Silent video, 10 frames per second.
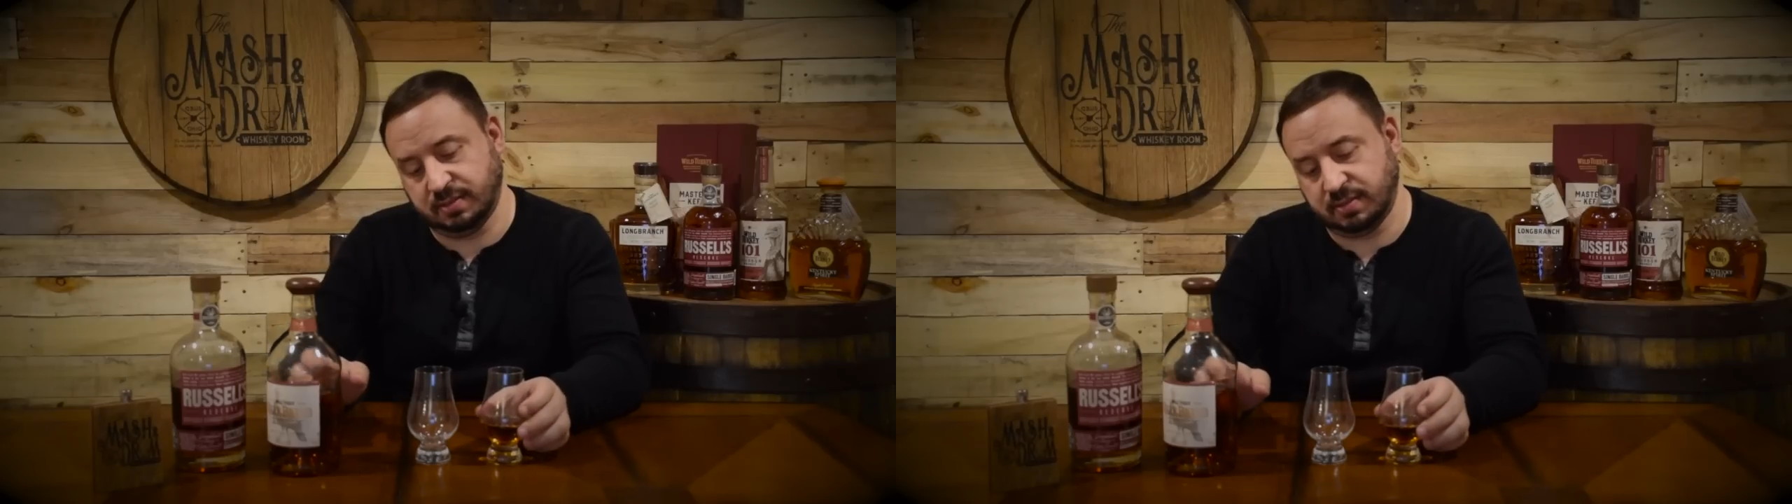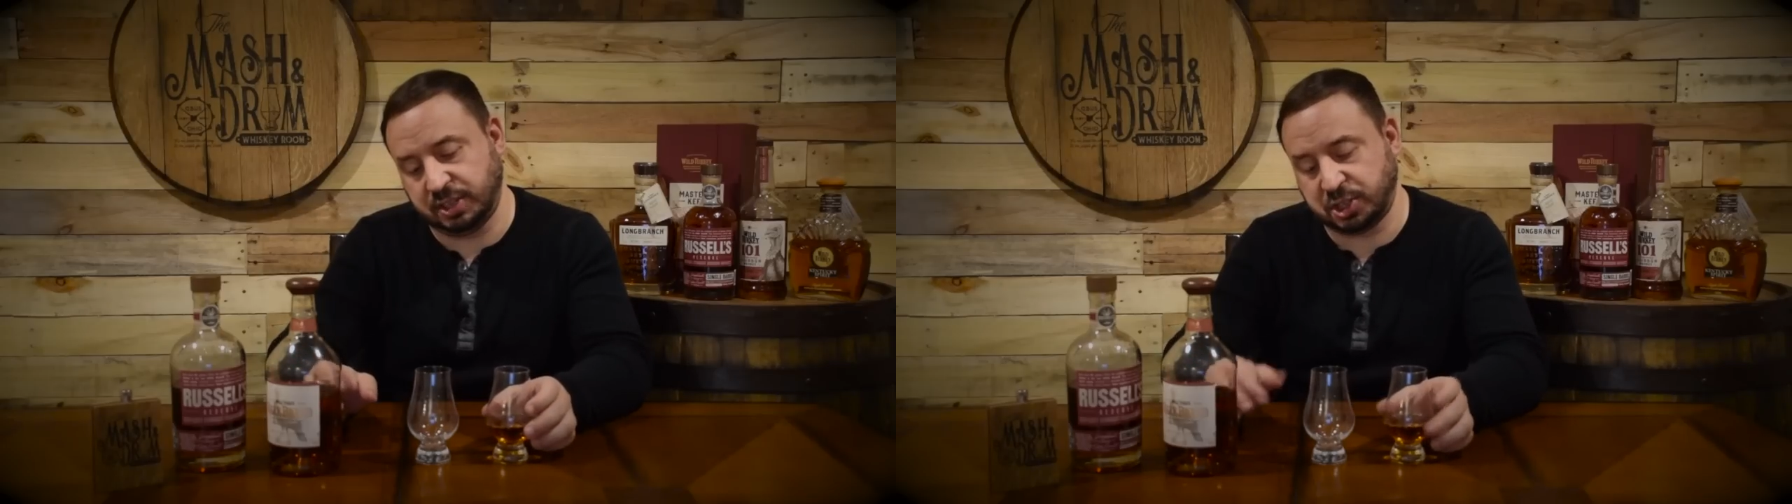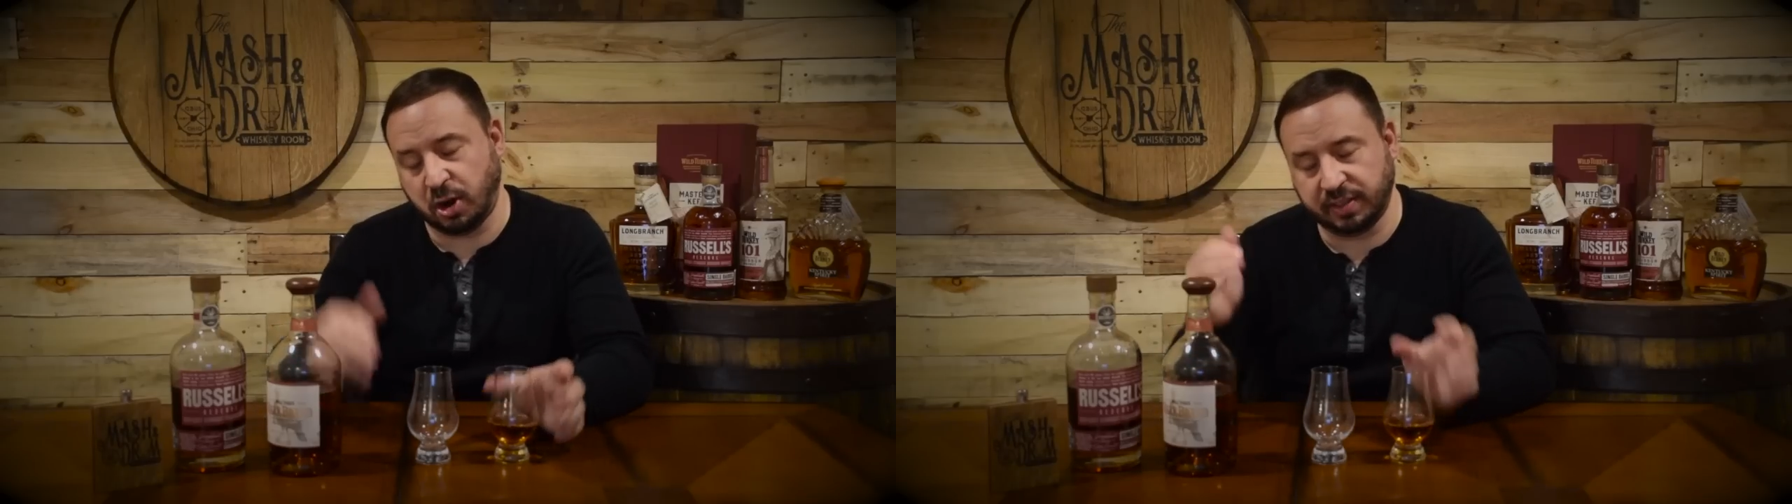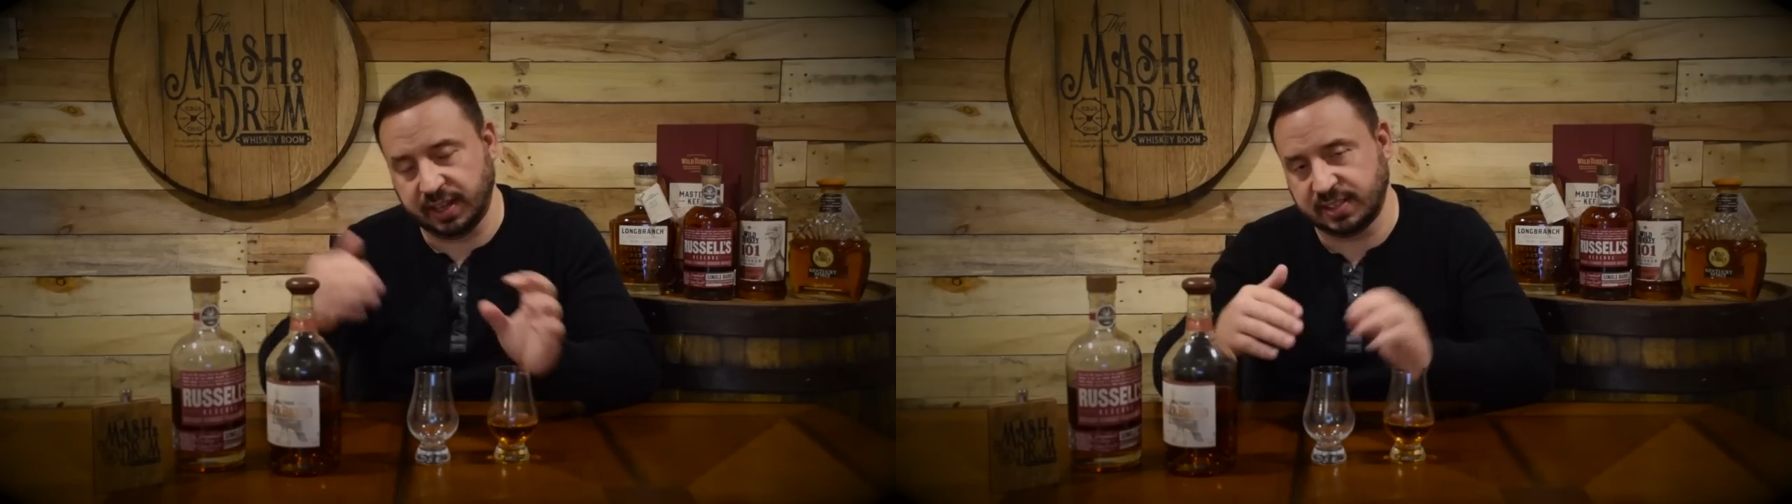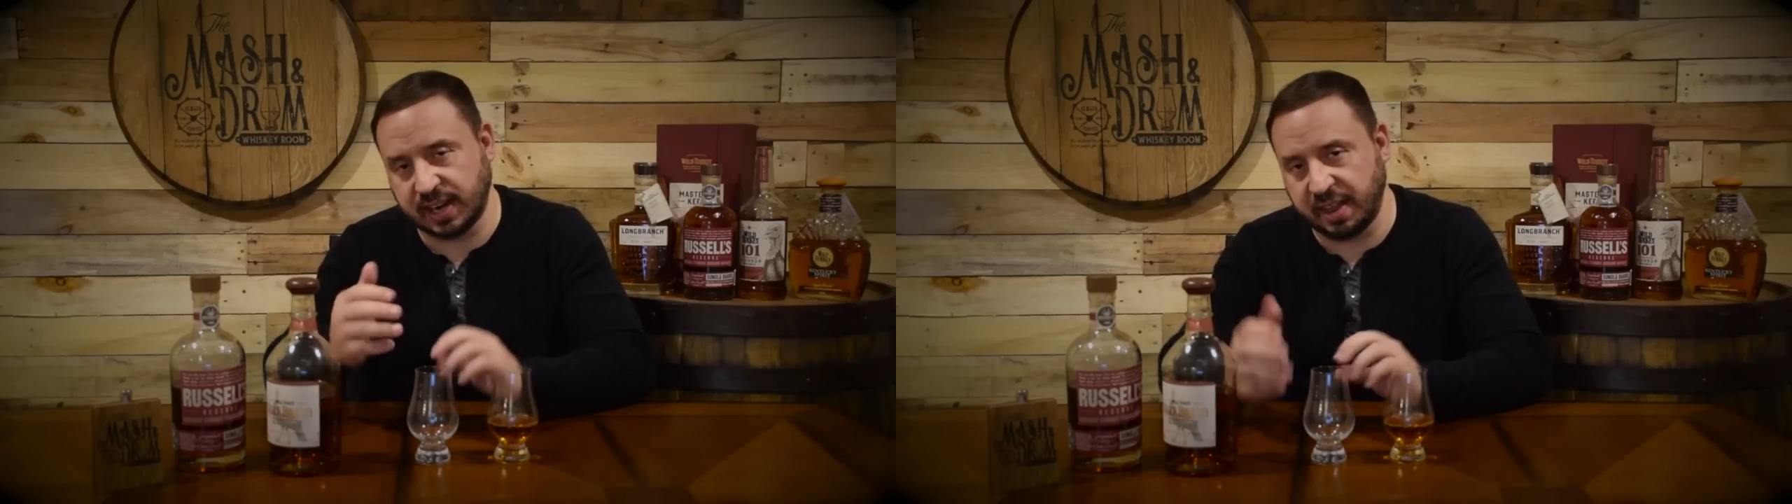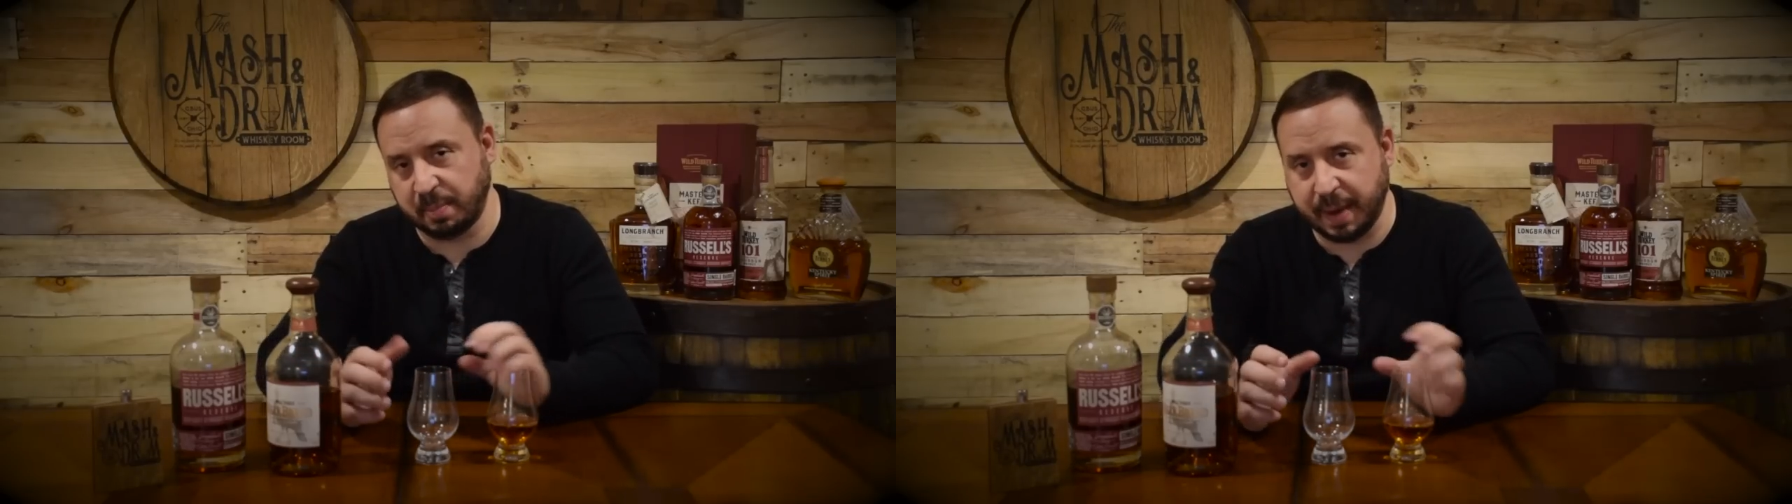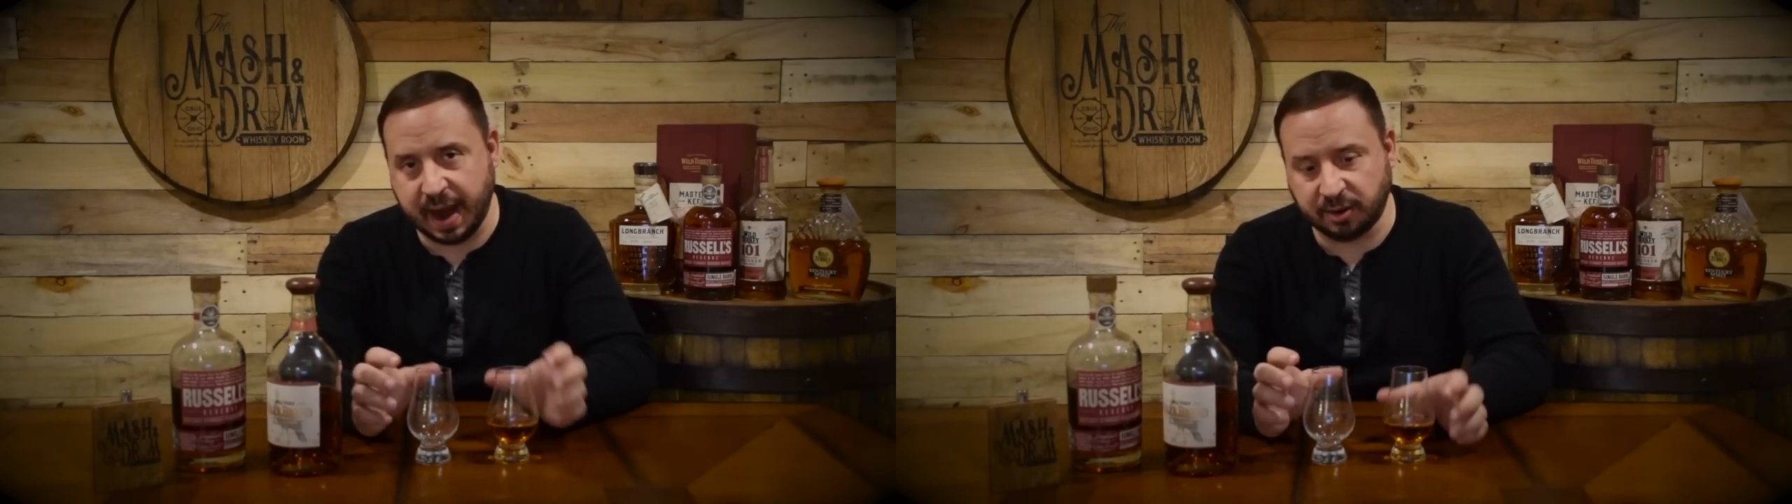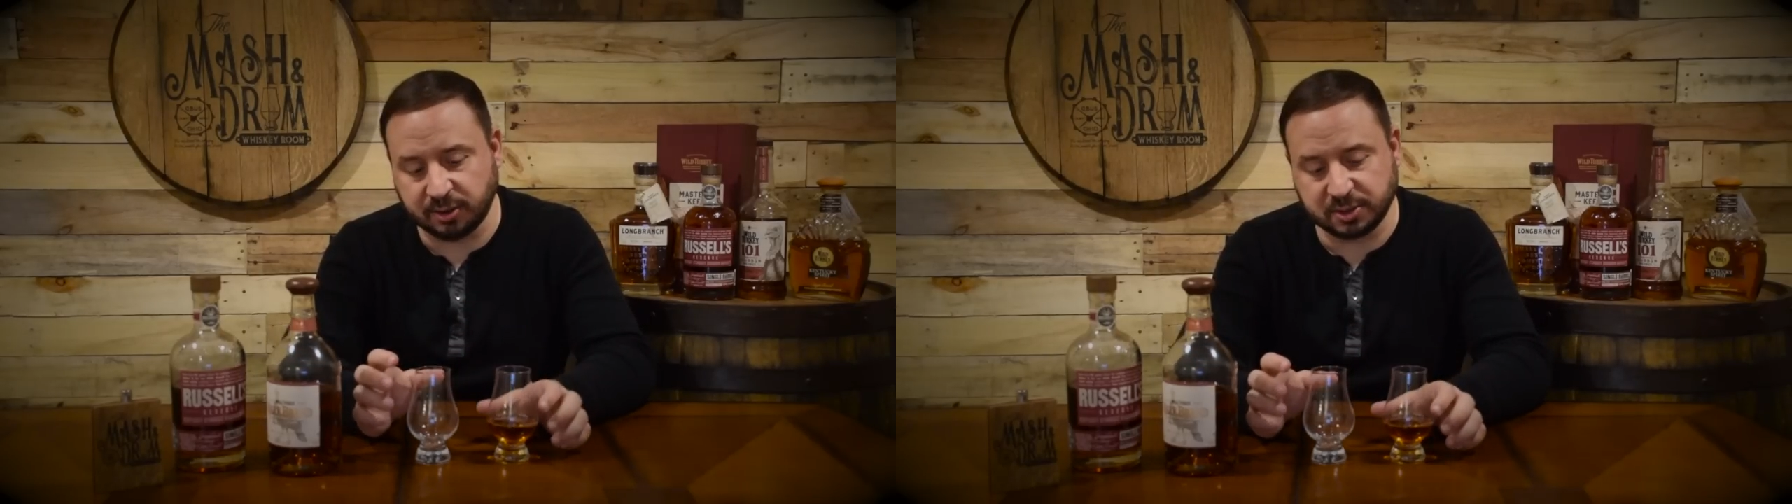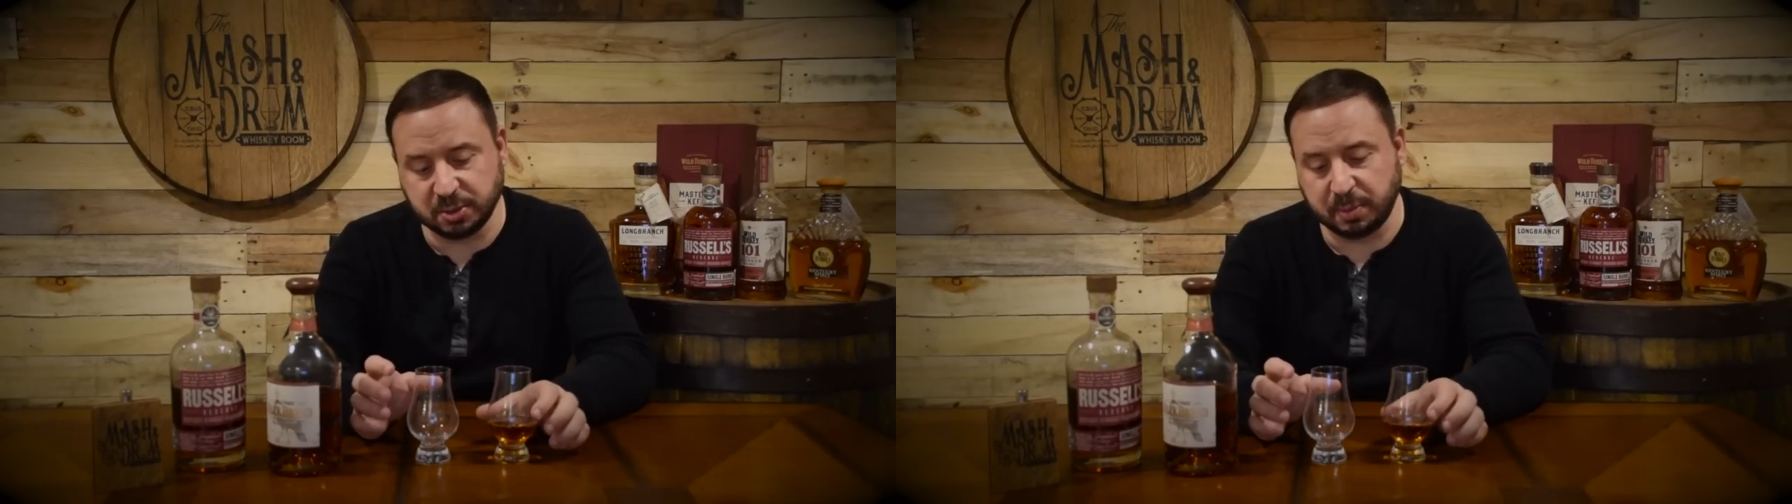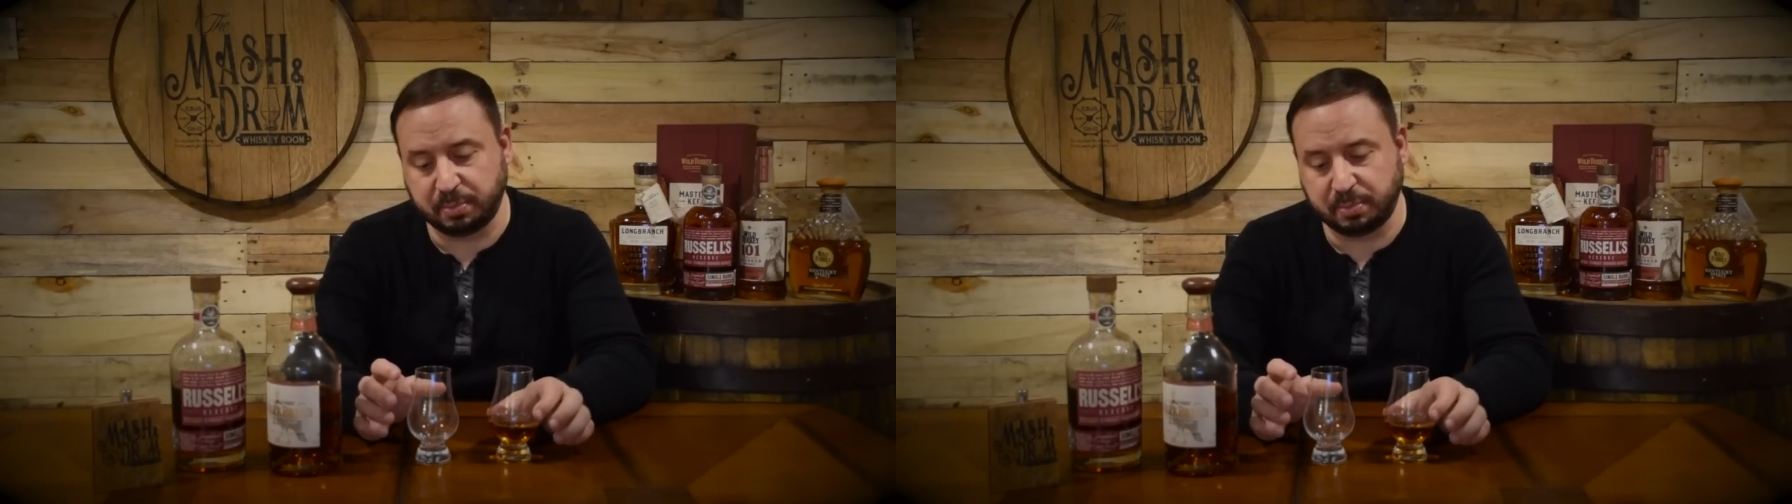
the inside of the barrel to